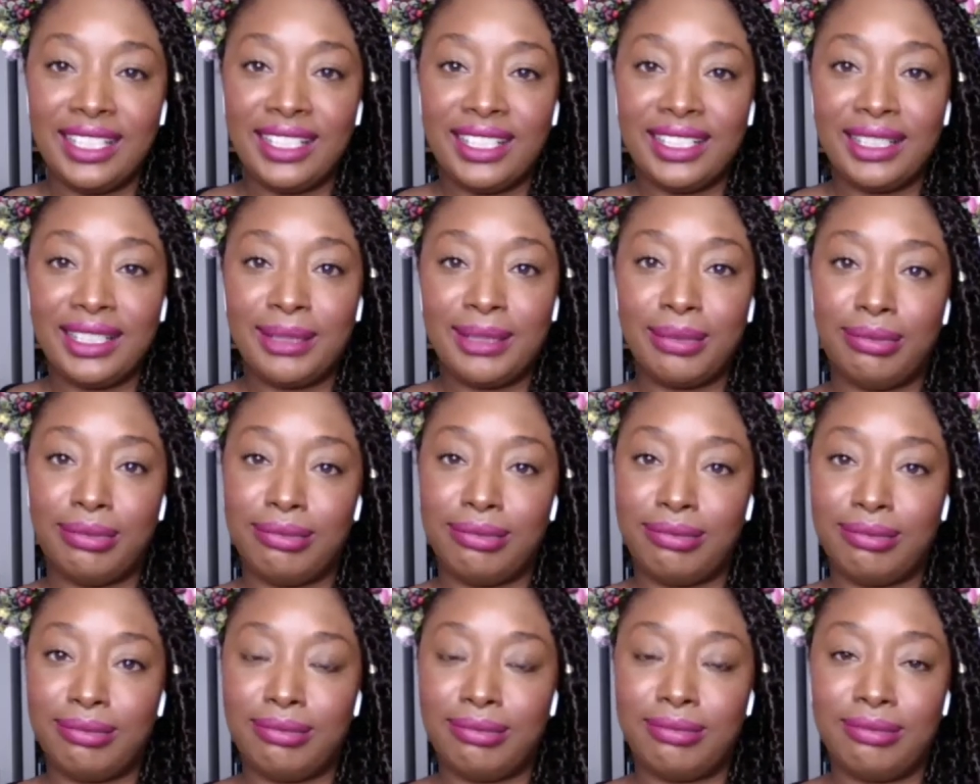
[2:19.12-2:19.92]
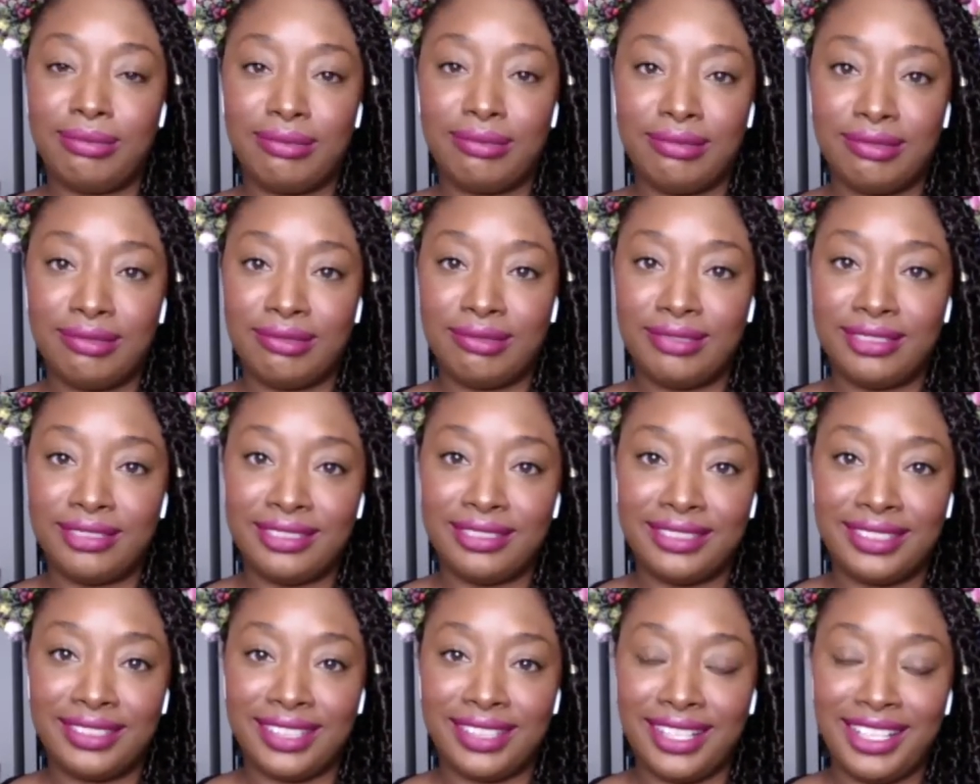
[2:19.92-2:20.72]

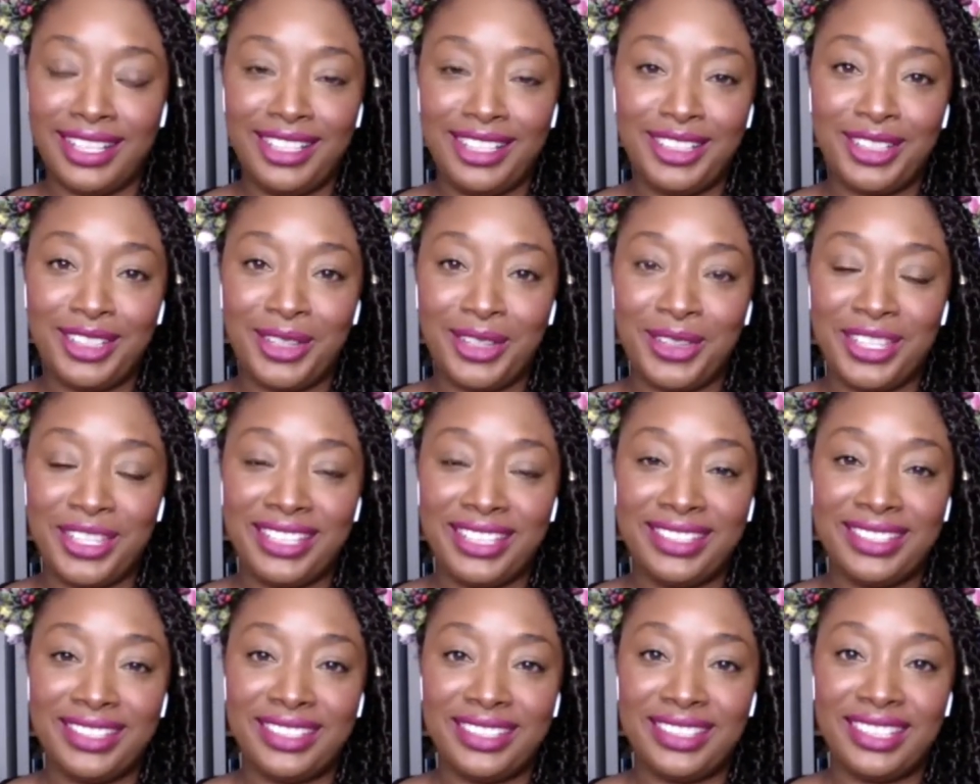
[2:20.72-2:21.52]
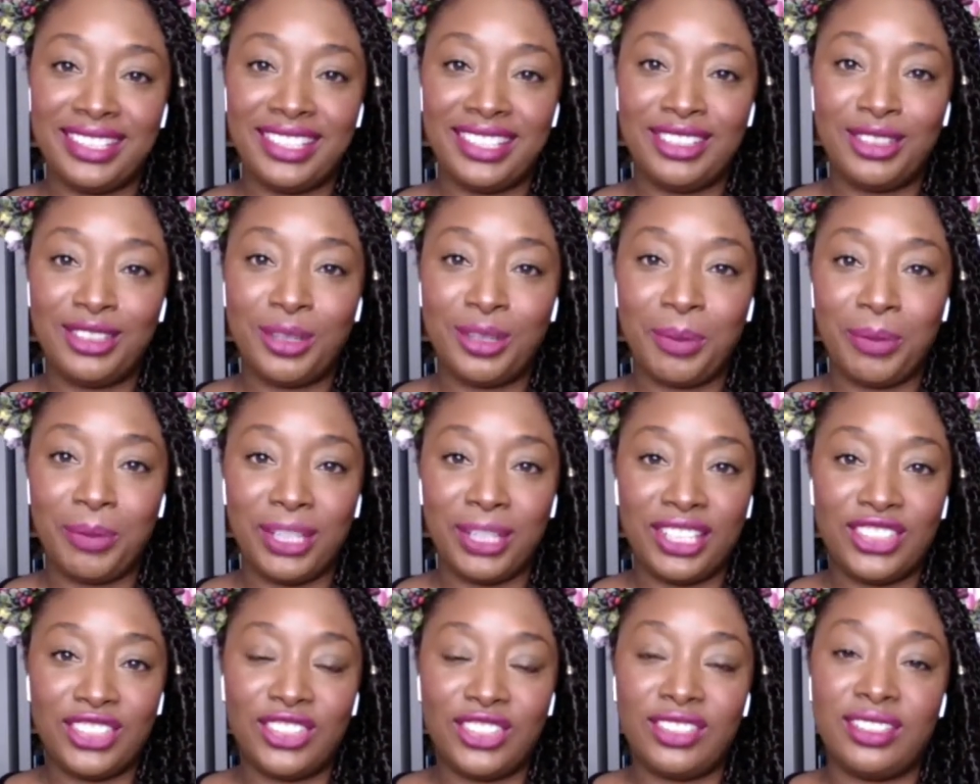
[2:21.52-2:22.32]
I don't know. This
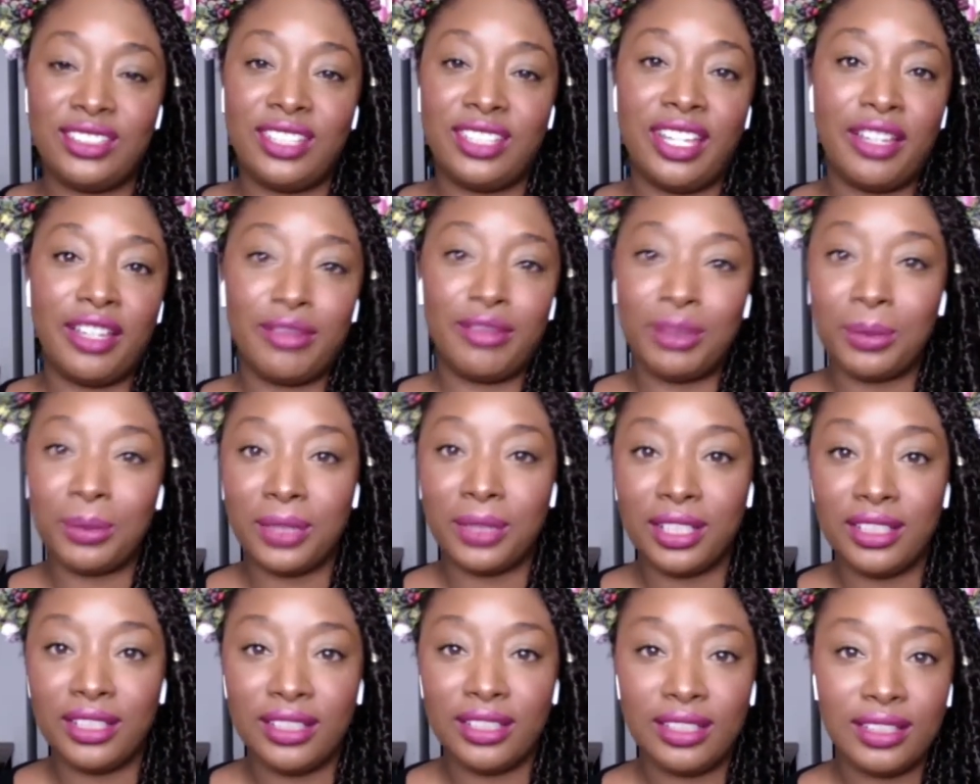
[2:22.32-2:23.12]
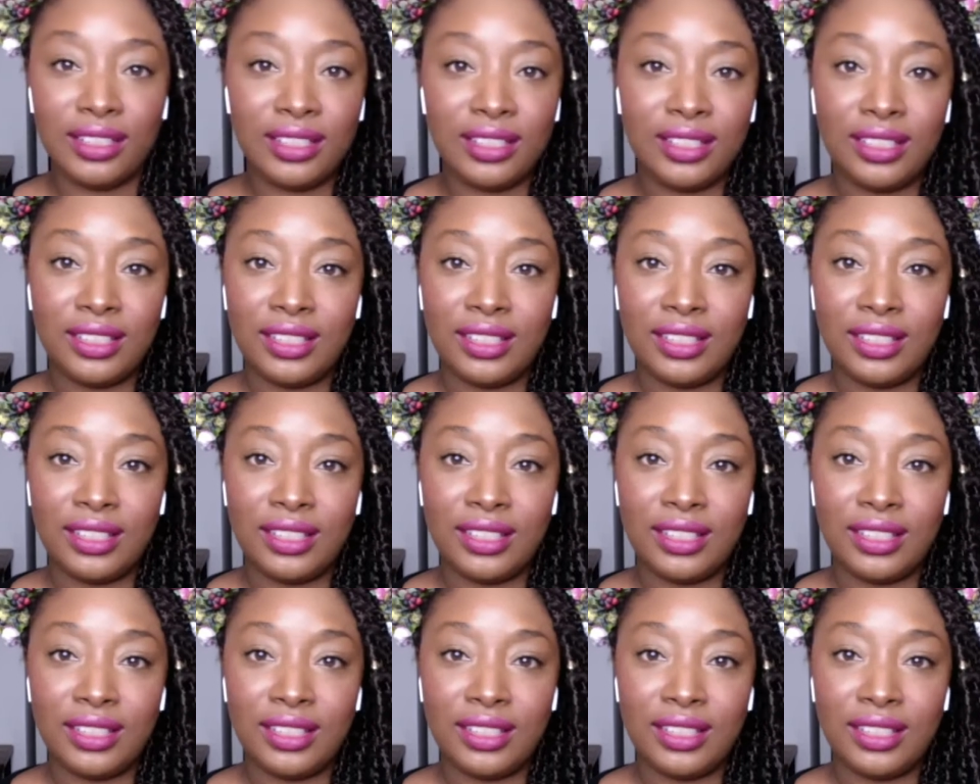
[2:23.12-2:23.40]
topic is just a heavy one.